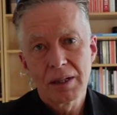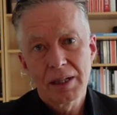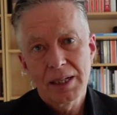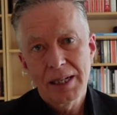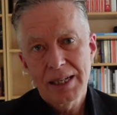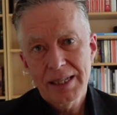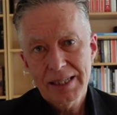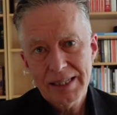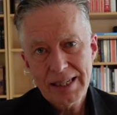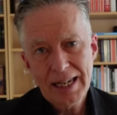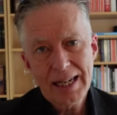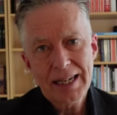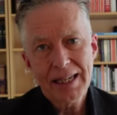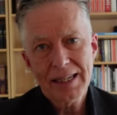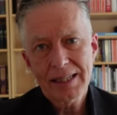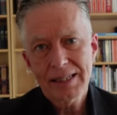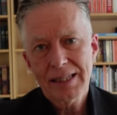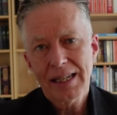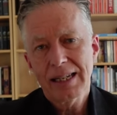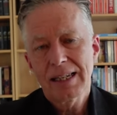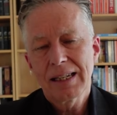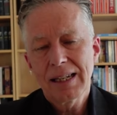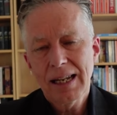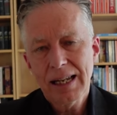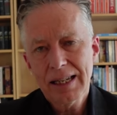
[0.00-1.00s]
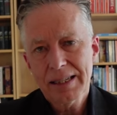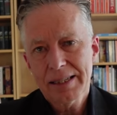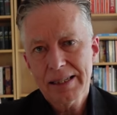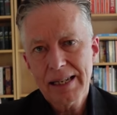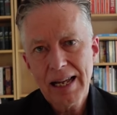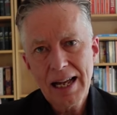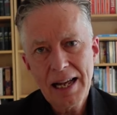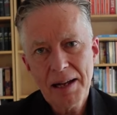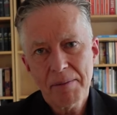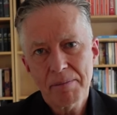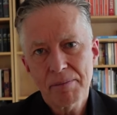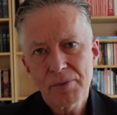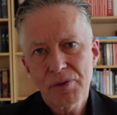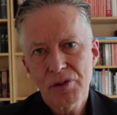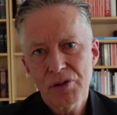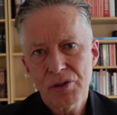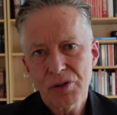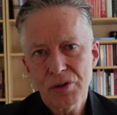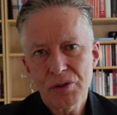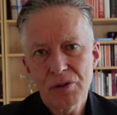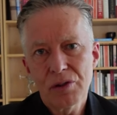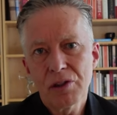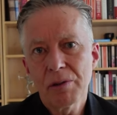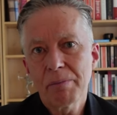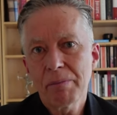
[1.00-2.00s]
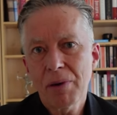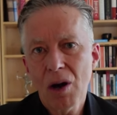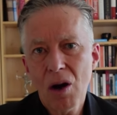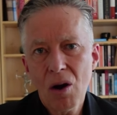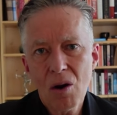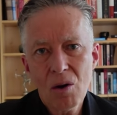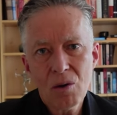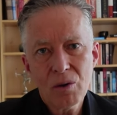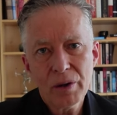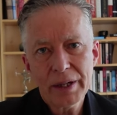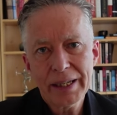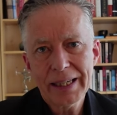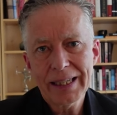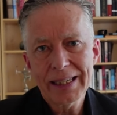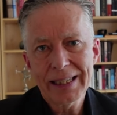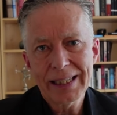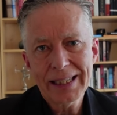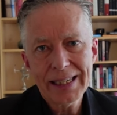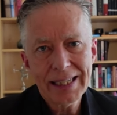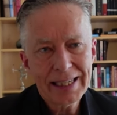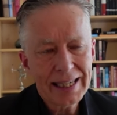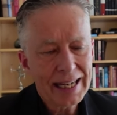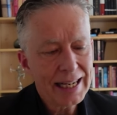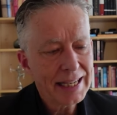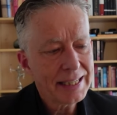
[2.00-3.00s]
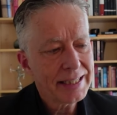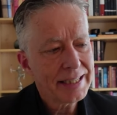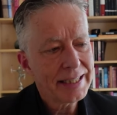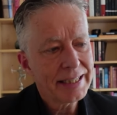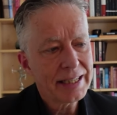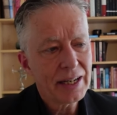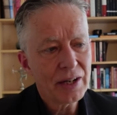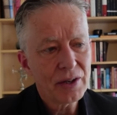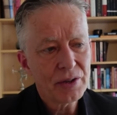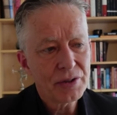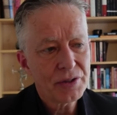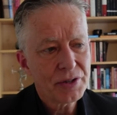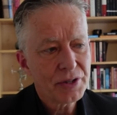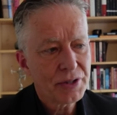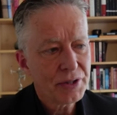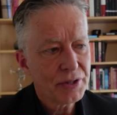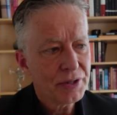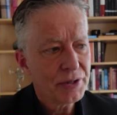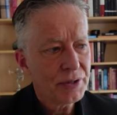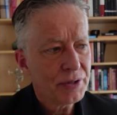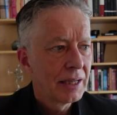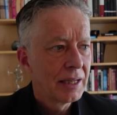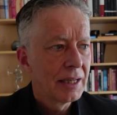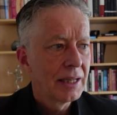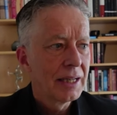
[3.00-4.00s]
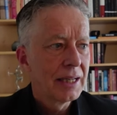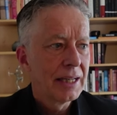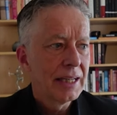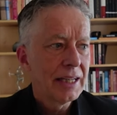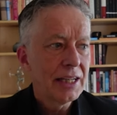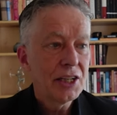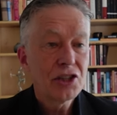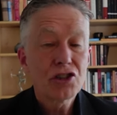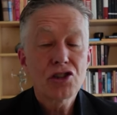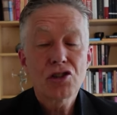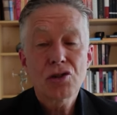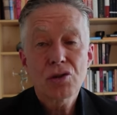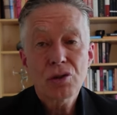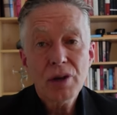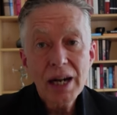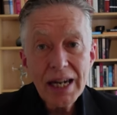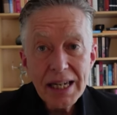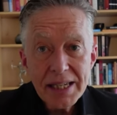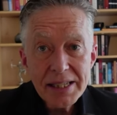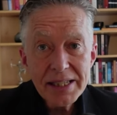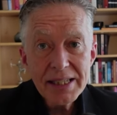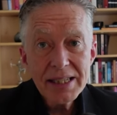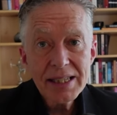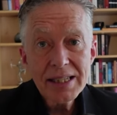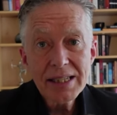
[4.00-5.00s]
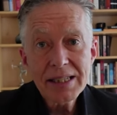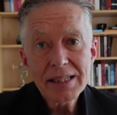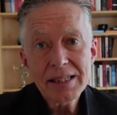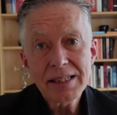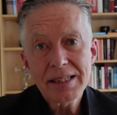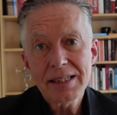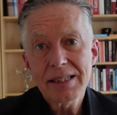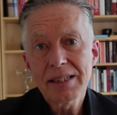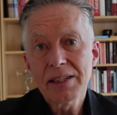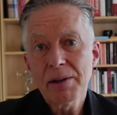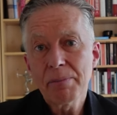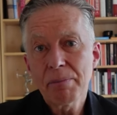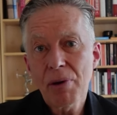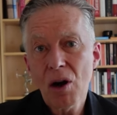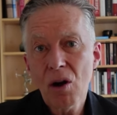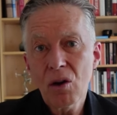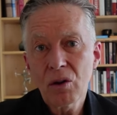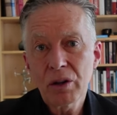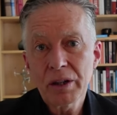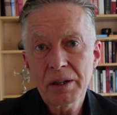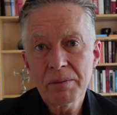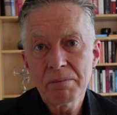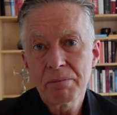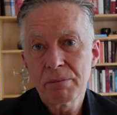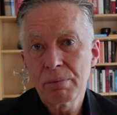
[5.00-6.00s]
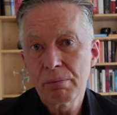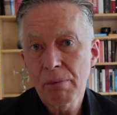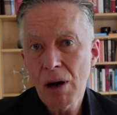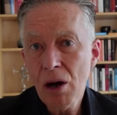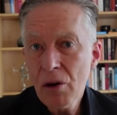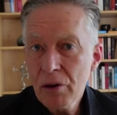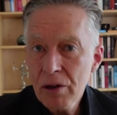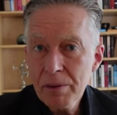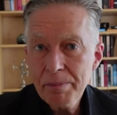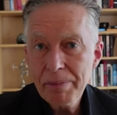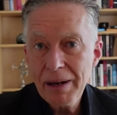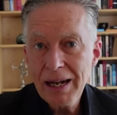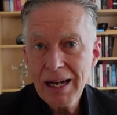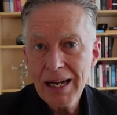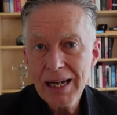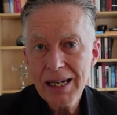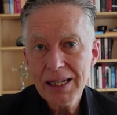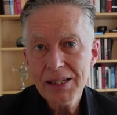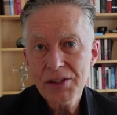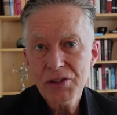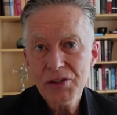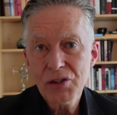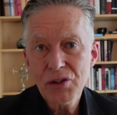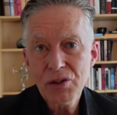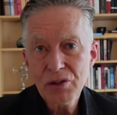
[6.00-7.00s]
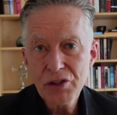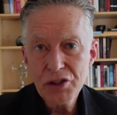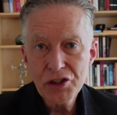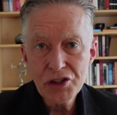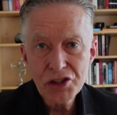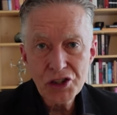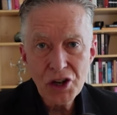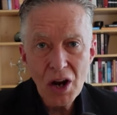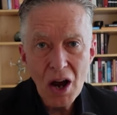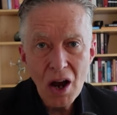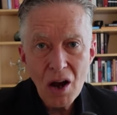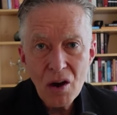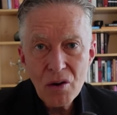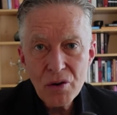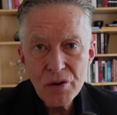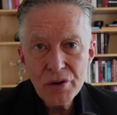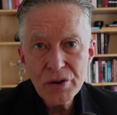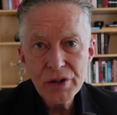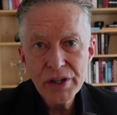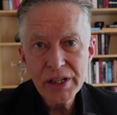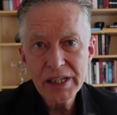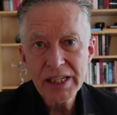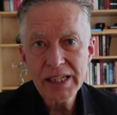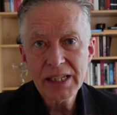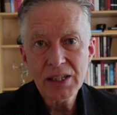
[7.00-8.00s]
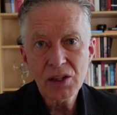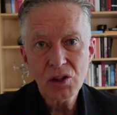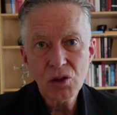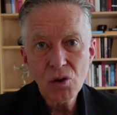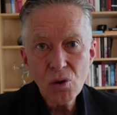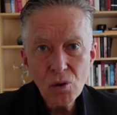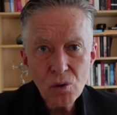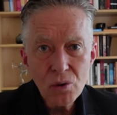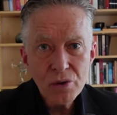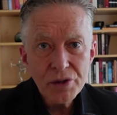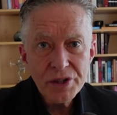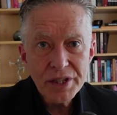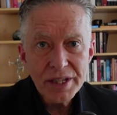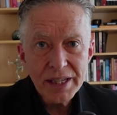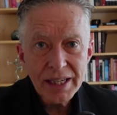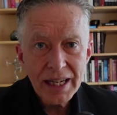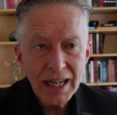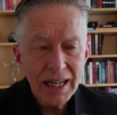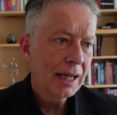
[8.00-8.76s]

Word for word: takes us up to Napoleon in 1802. It traces Napoleon Bonaparte's early childhood in Corsica,